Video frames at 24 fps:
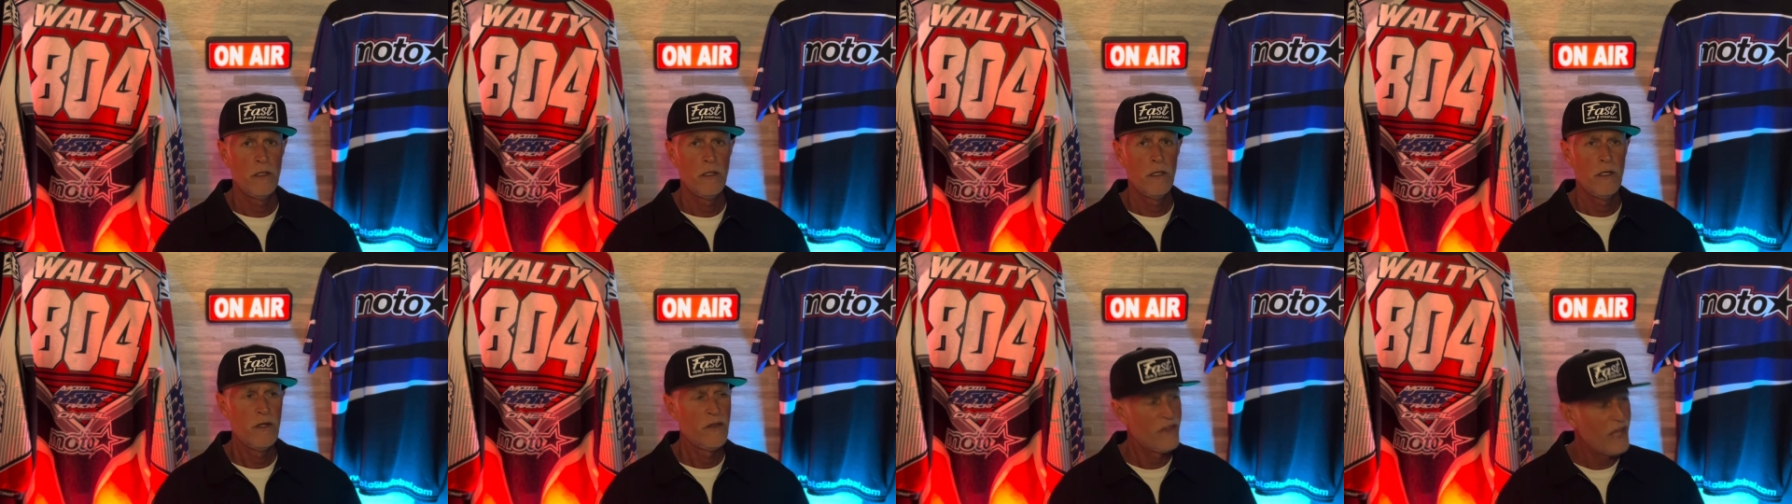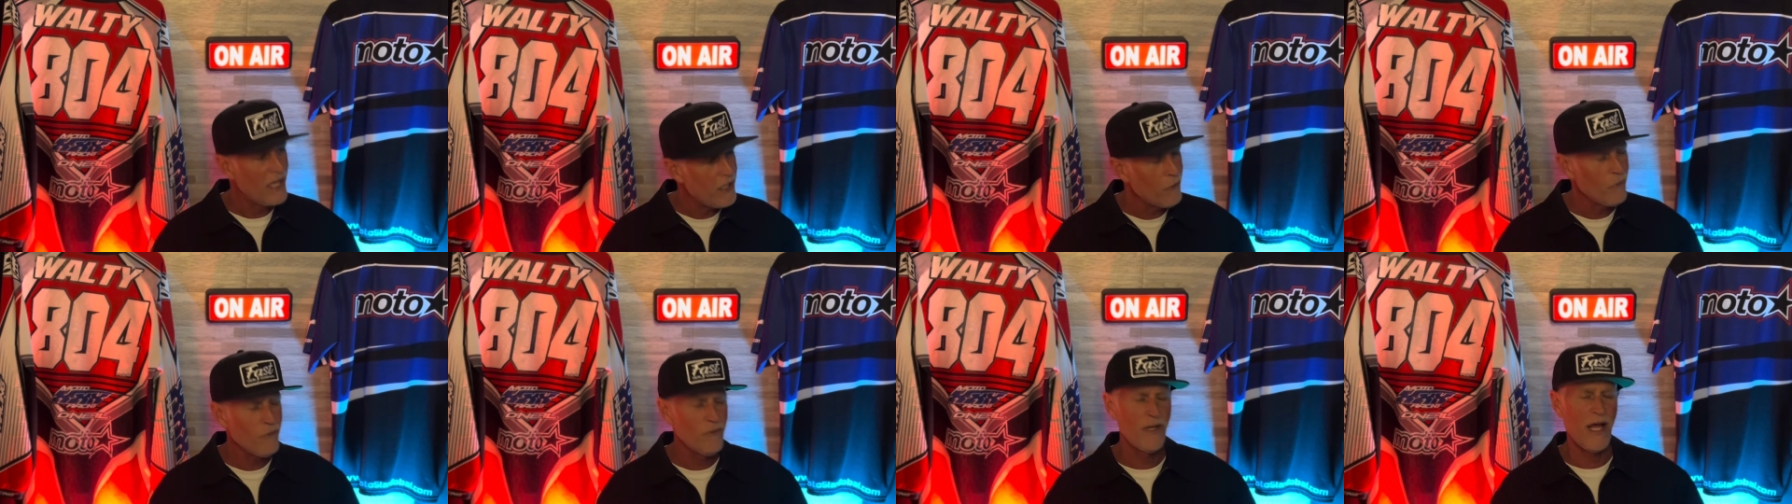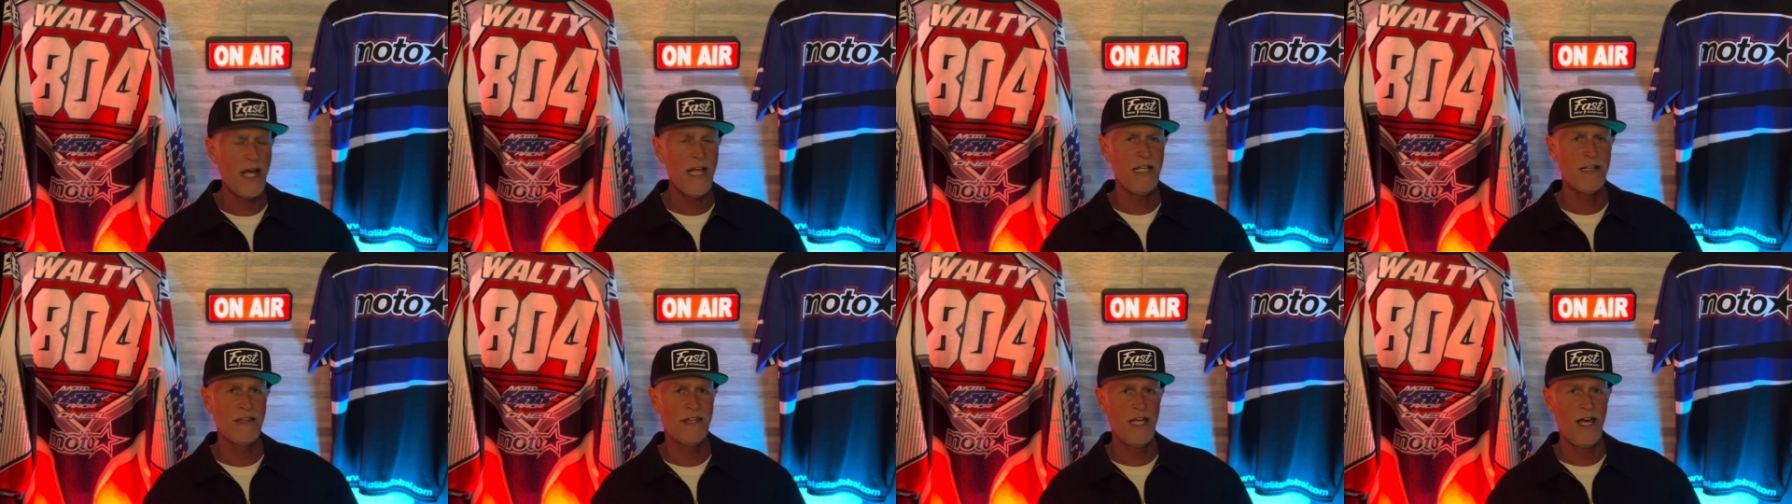They don't
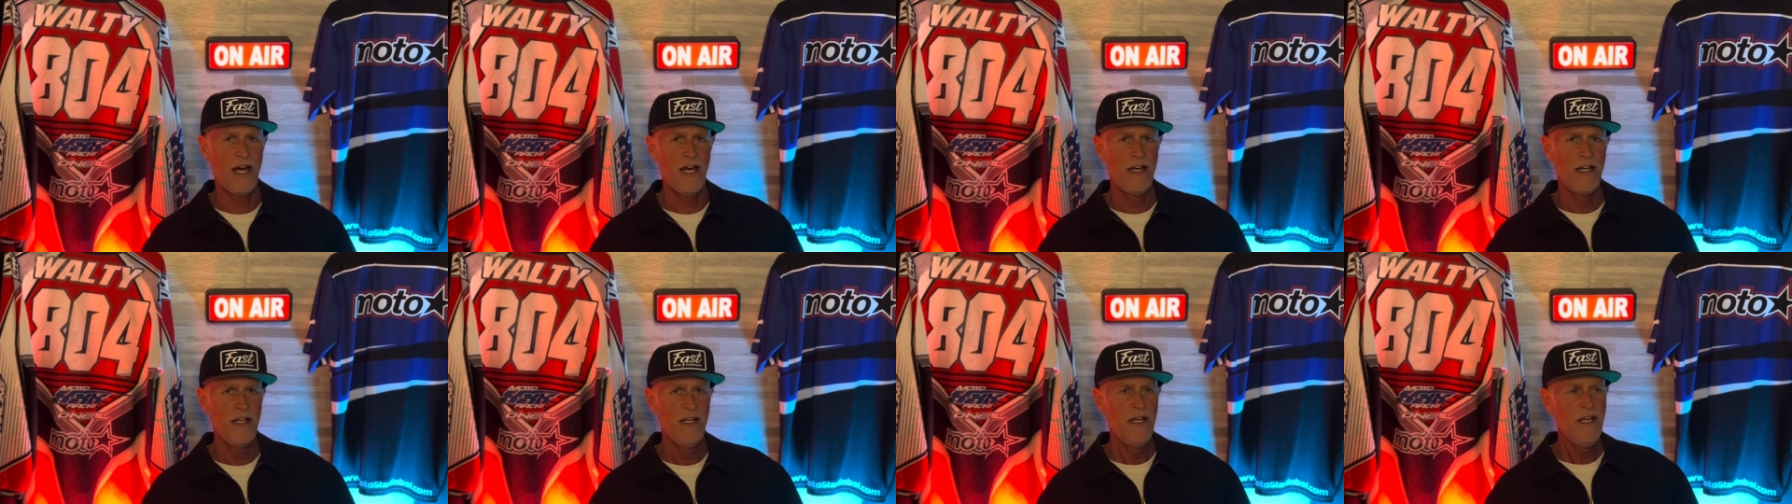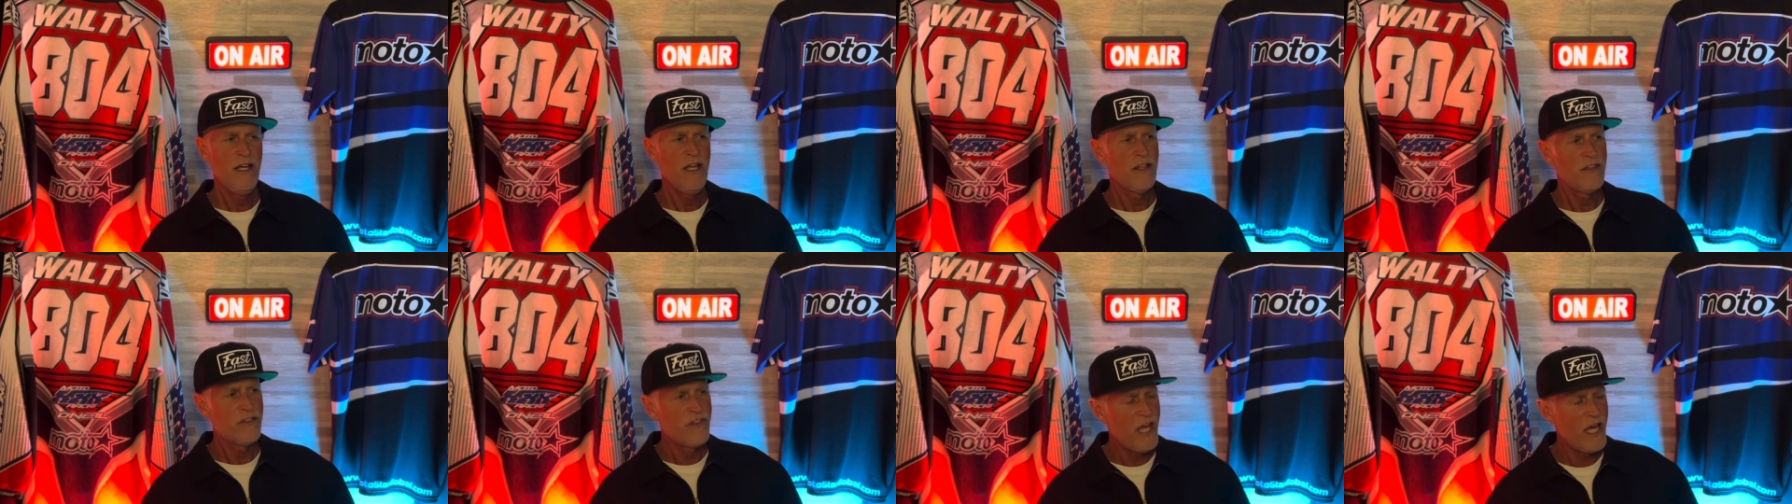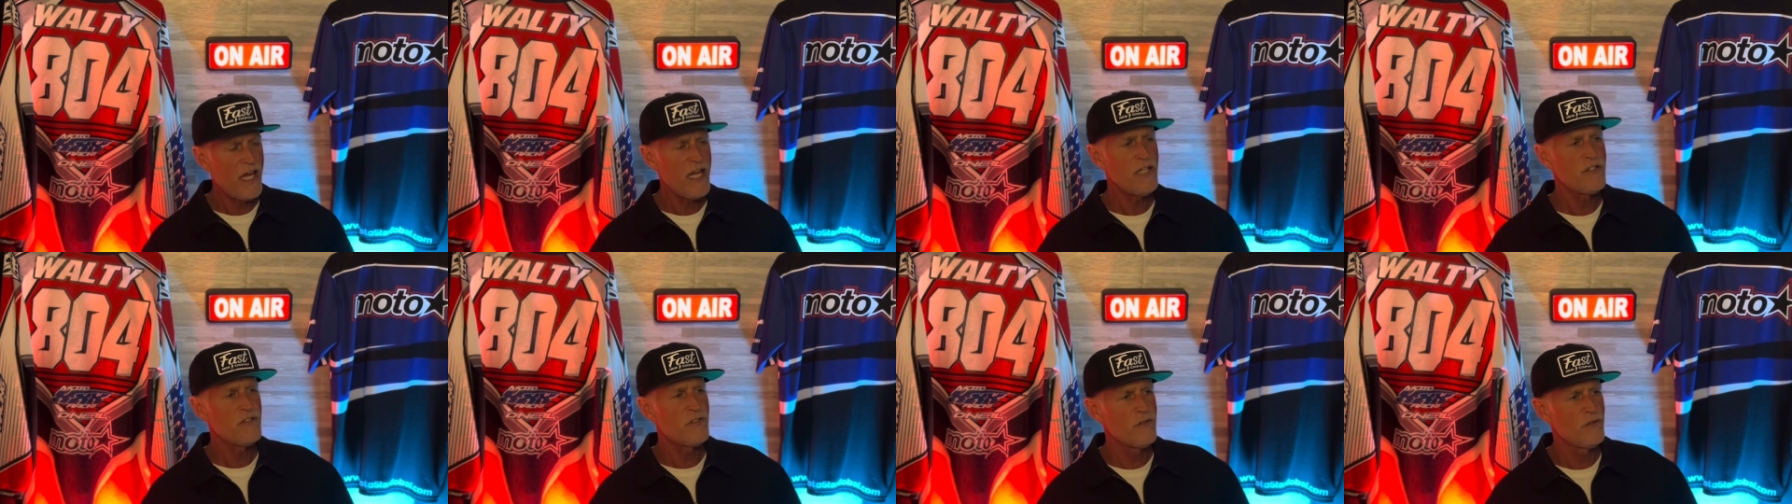like that.
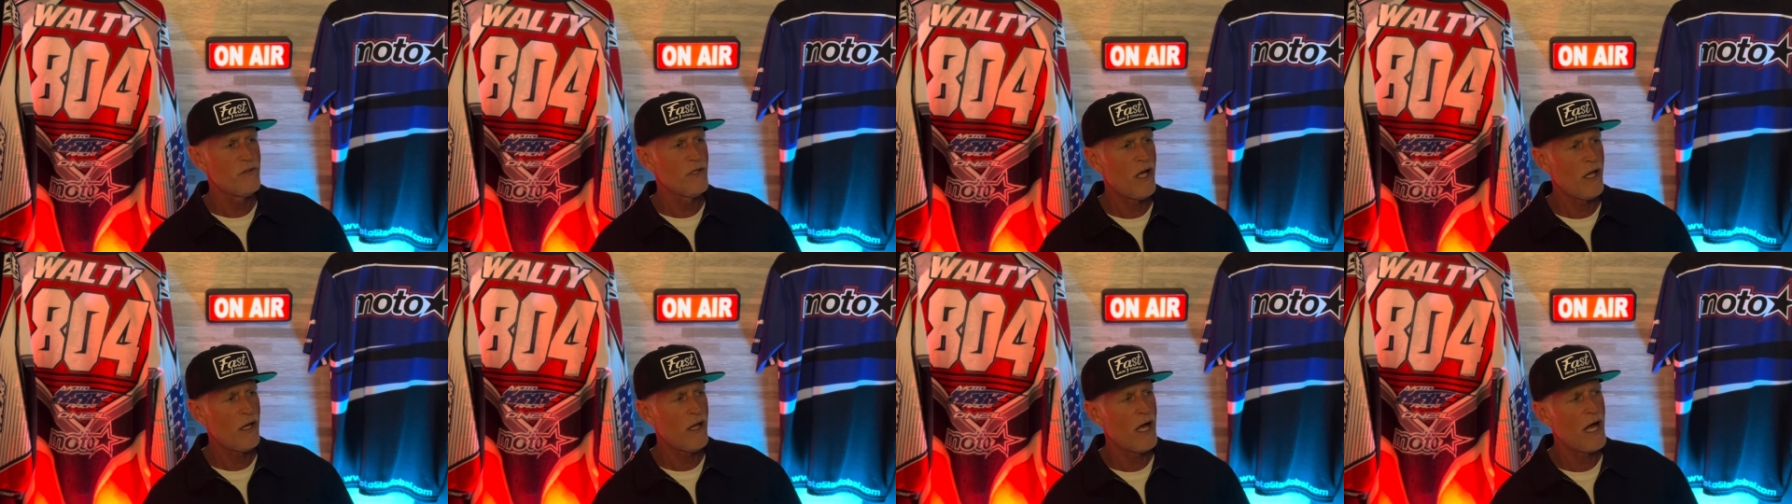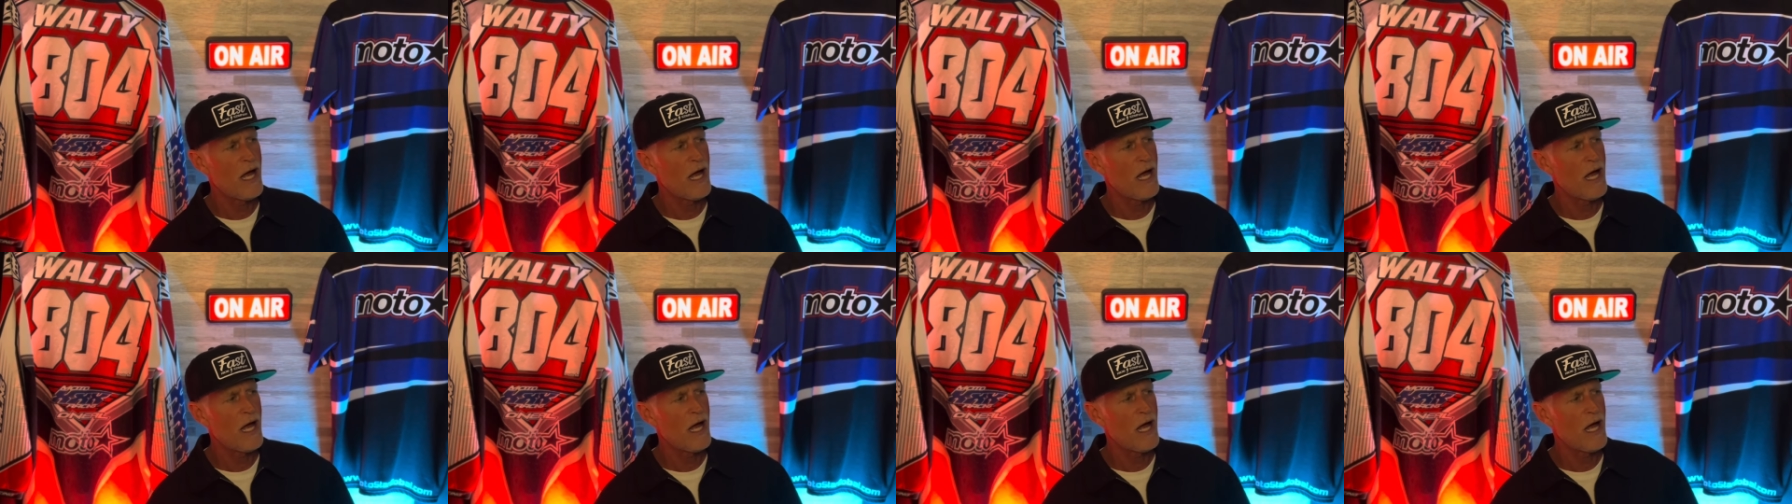They do not.